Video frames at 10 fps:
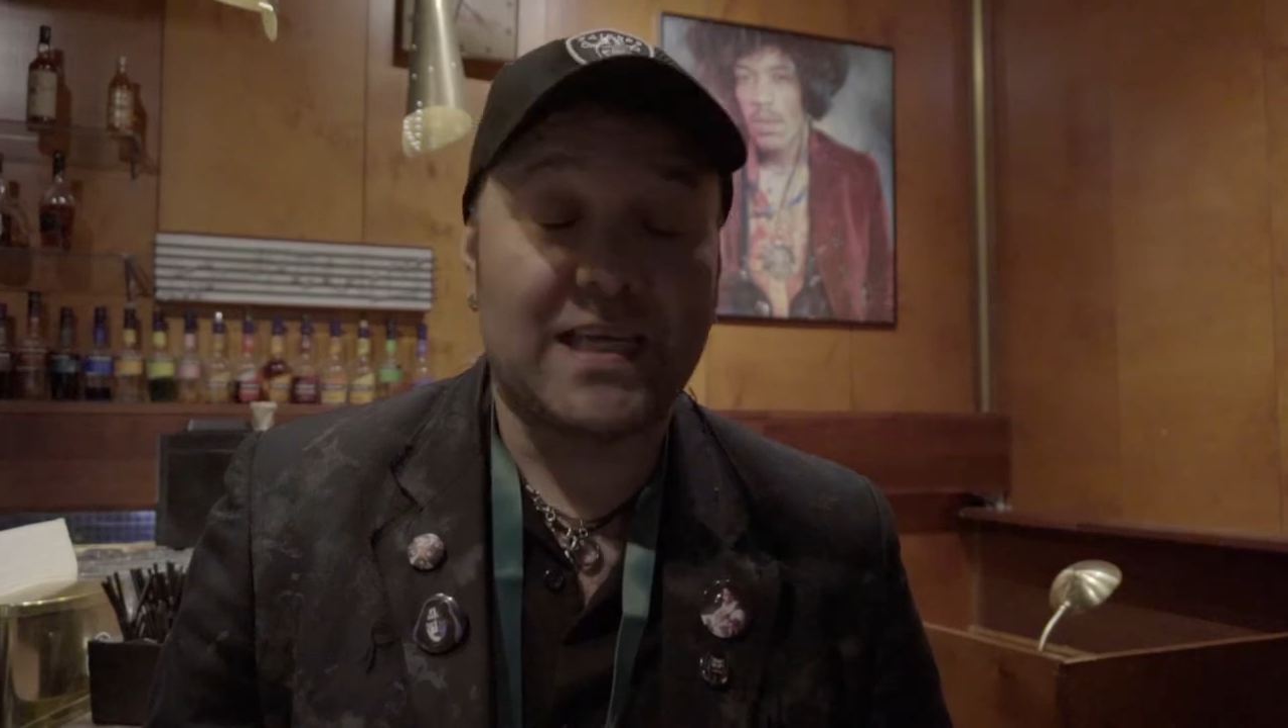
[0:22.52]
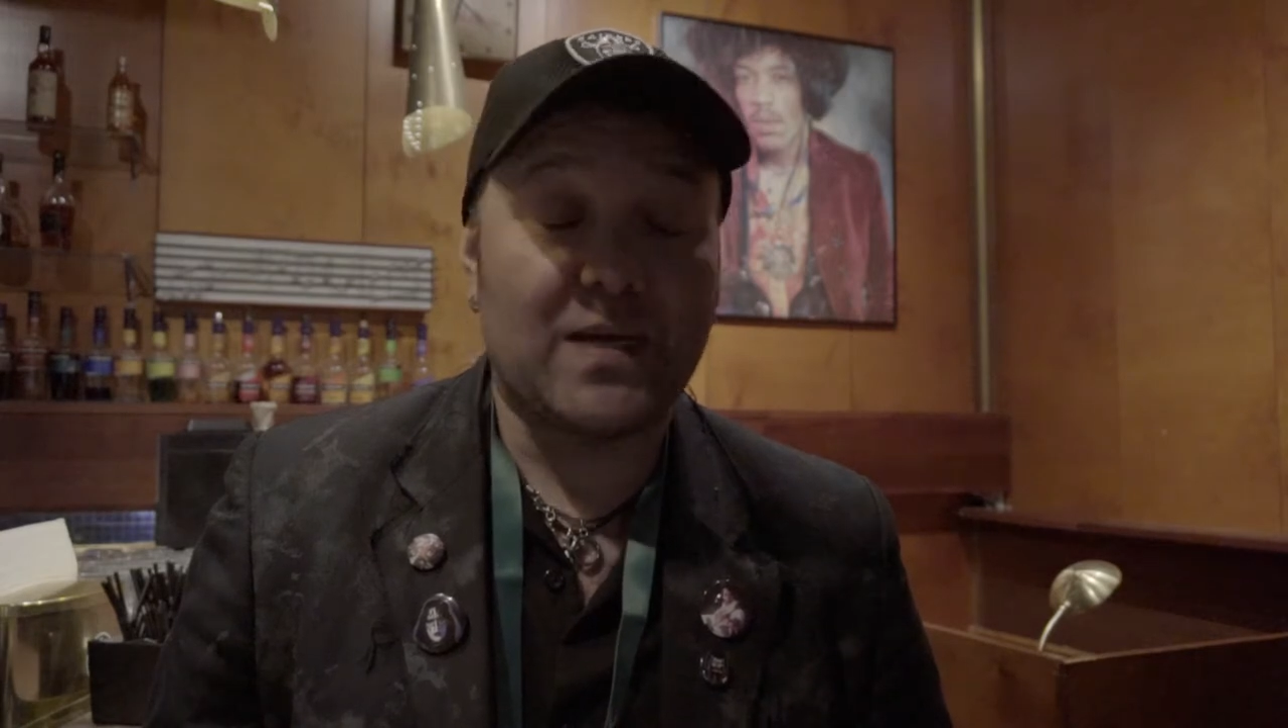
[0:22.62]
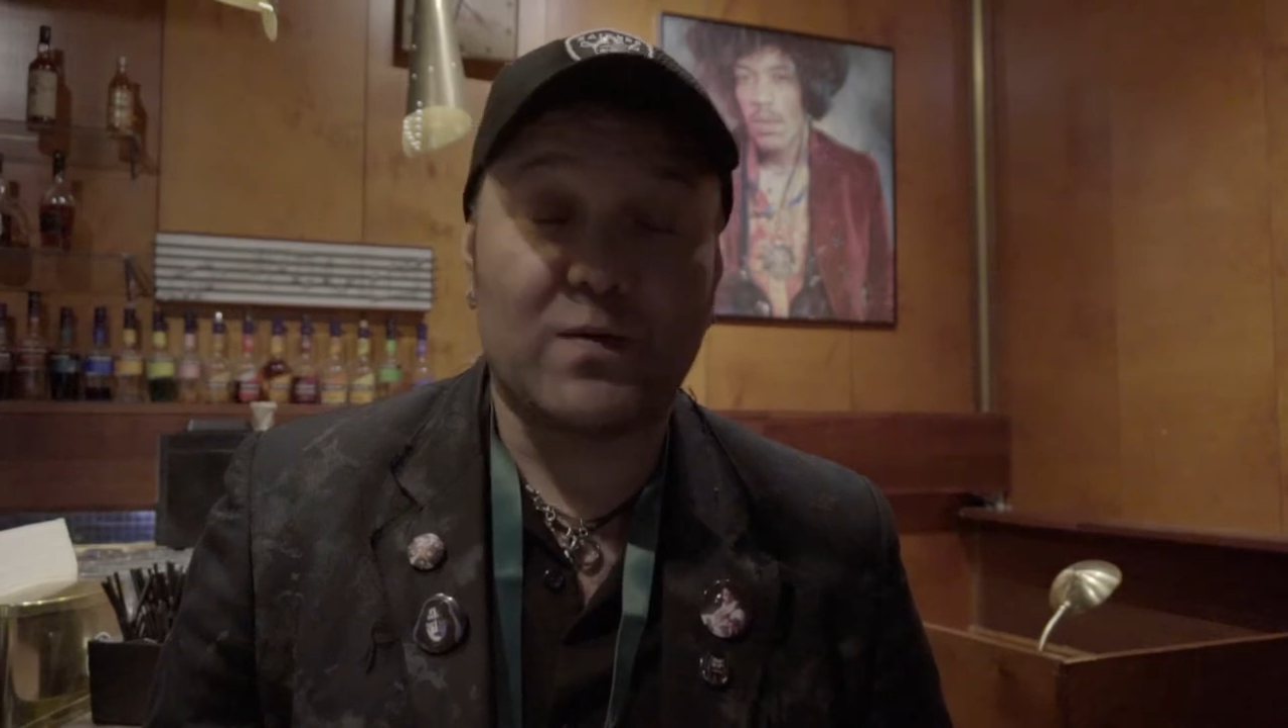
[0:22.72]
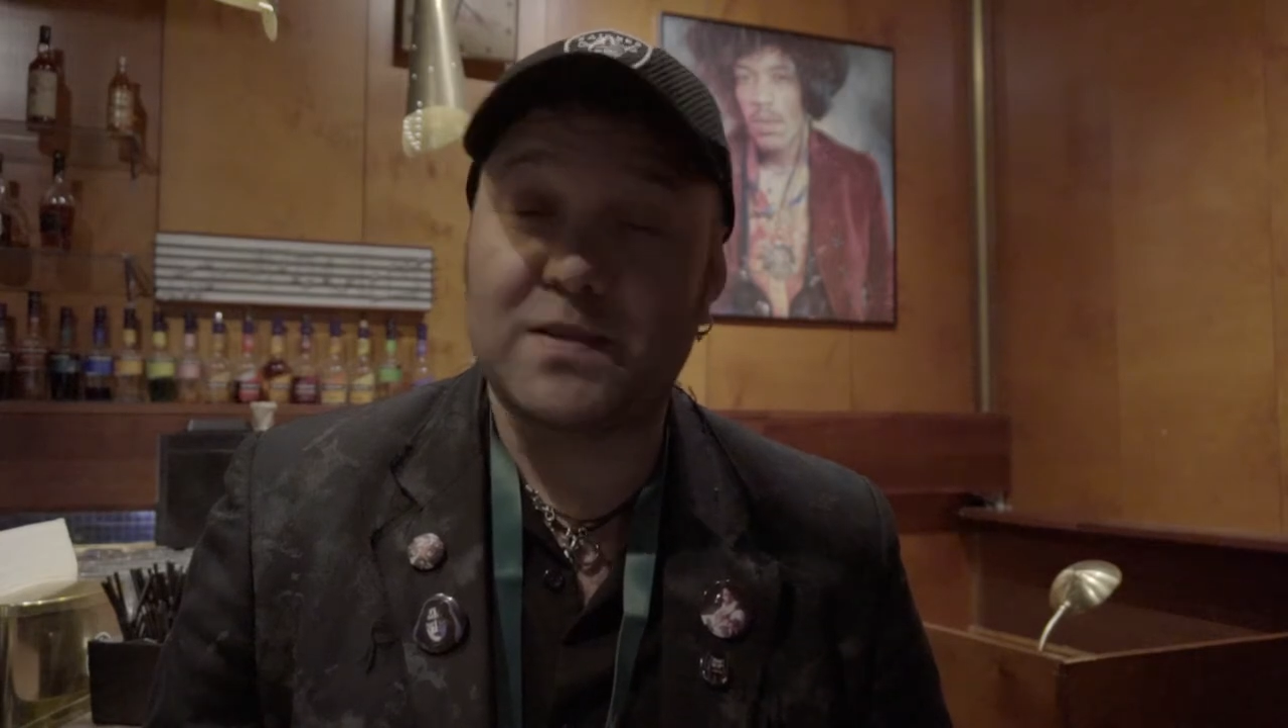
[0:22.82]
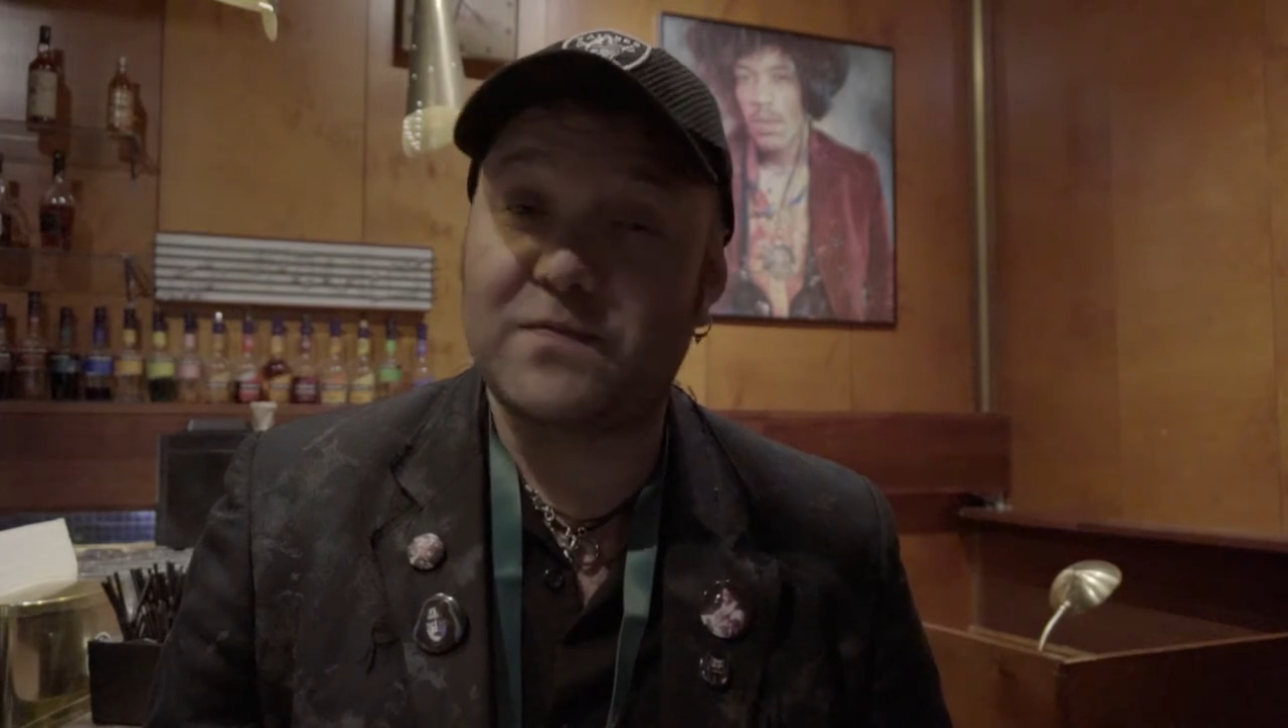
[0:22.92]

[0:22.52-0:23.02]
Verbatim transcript: It was